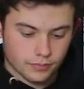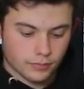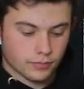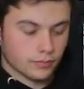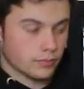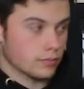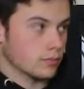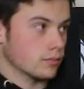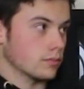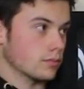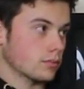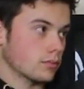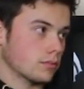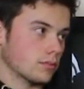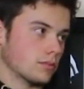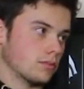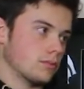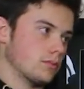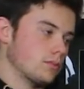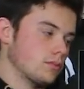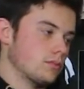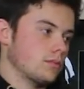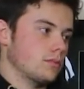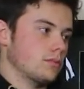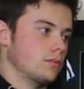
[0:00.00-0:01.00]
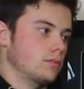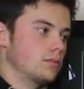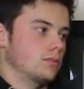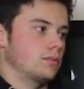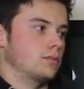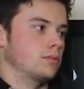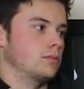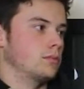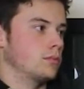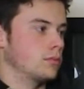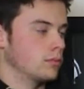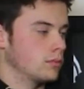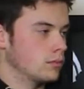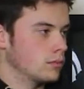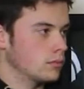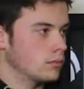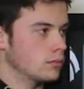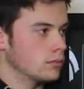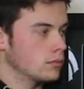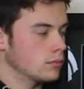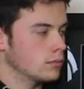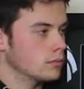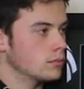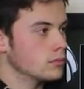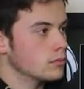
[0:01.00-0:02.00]

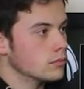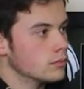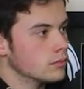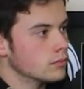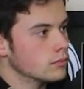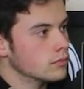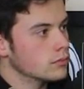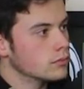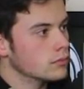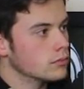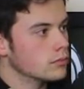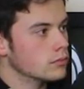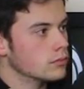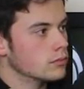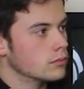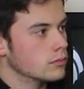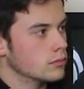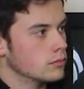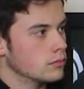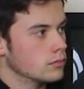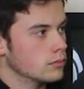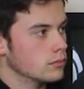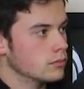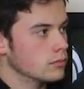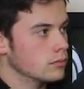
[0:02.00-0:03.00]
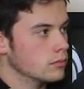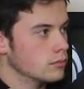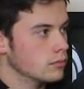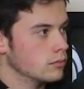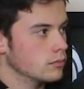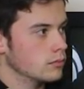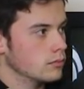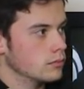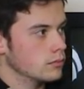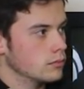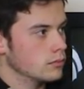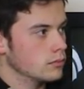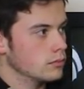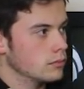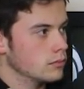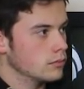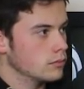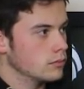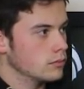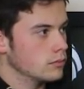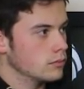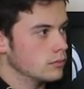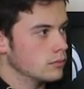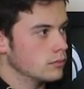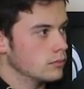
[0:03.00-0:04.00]

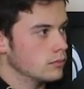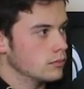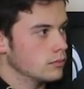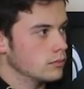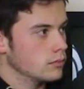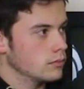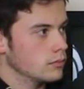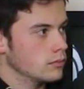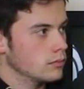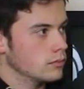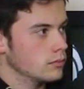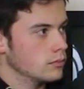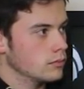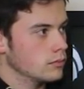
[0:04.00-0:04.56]
This person isn't speaking.